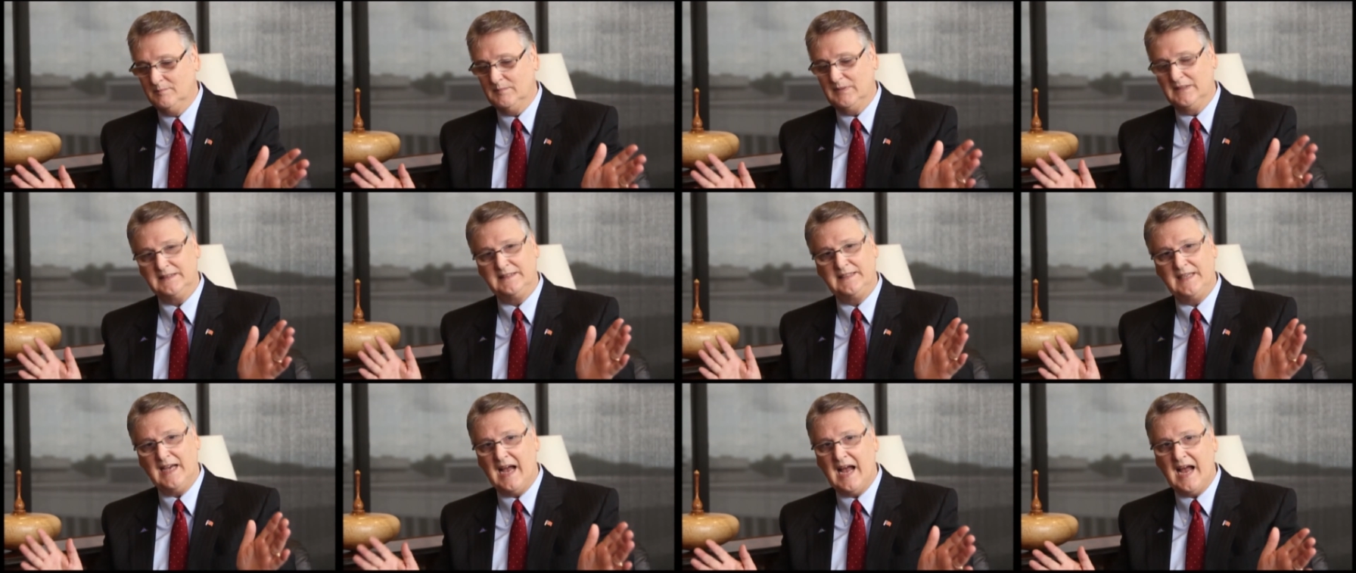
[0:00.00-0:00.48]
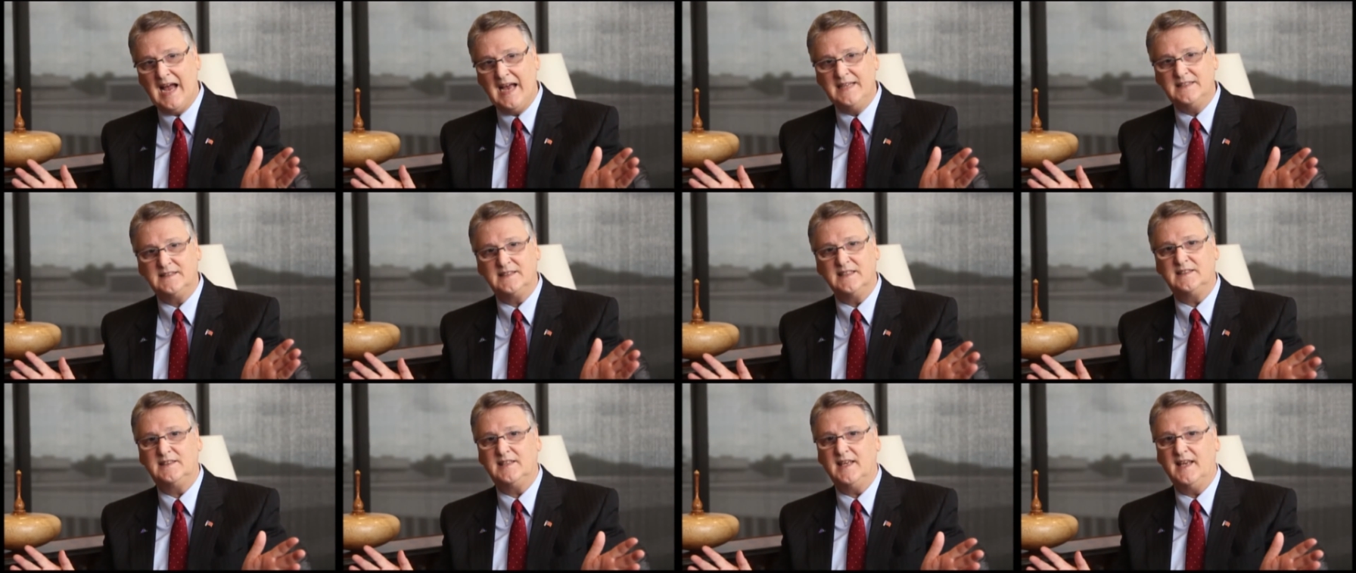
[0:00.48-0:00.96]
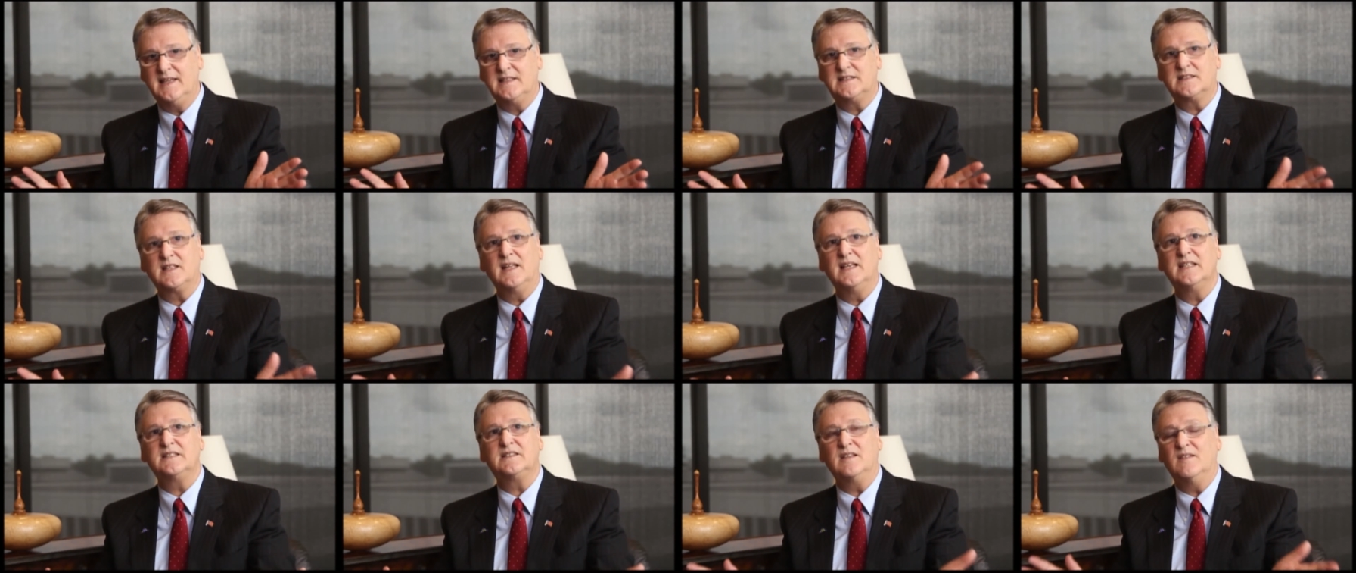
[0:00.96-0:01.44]
but guys, it
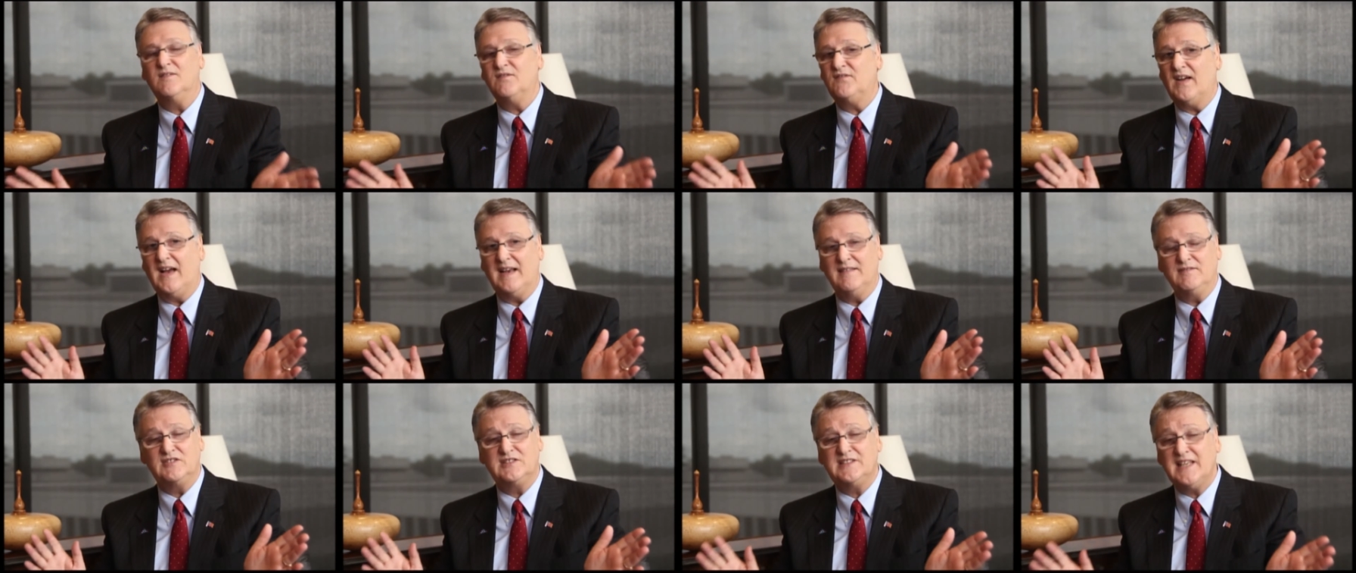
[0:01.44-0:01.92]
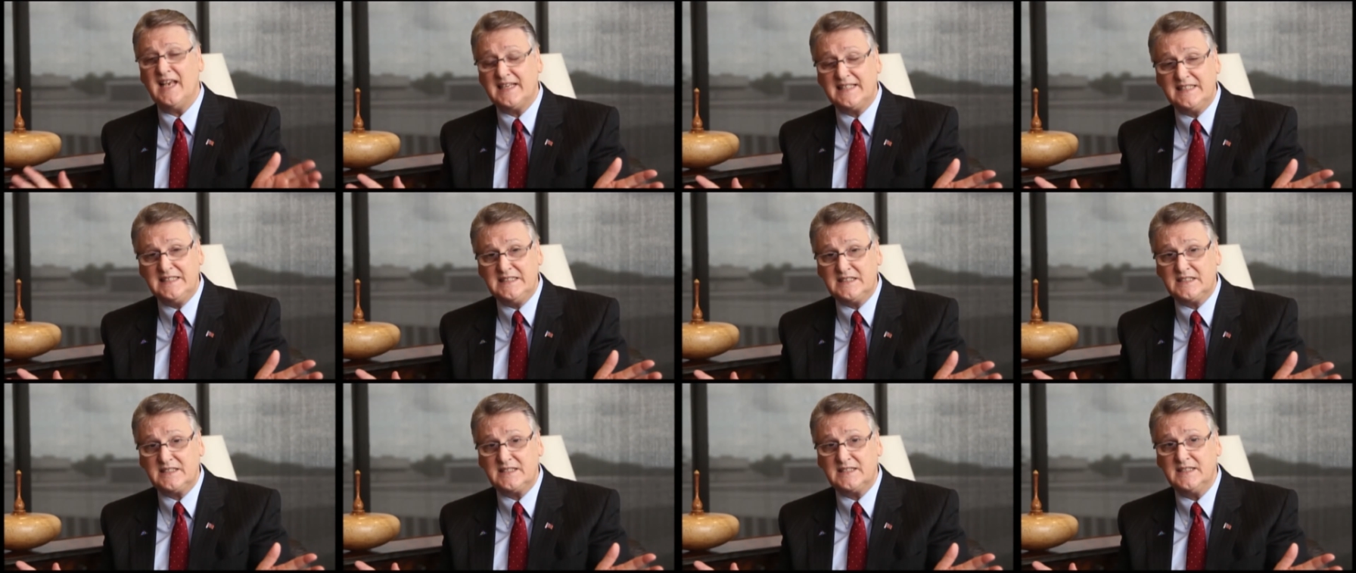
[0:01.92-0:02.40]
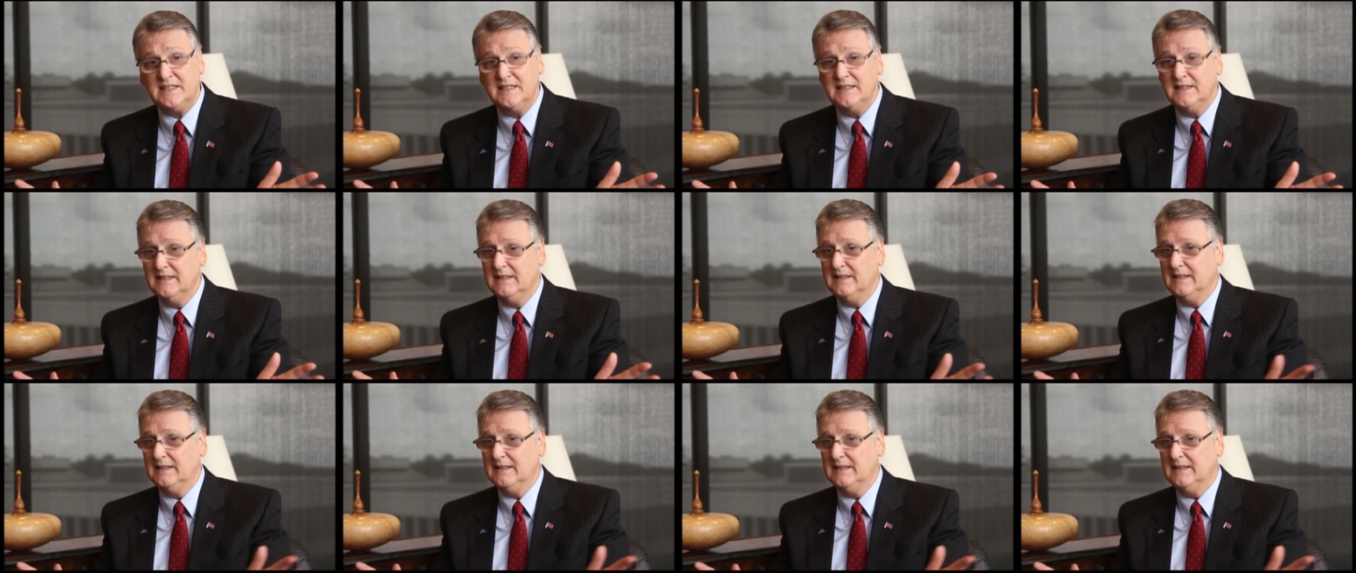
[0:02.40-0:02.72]
takes less than 5 seconds,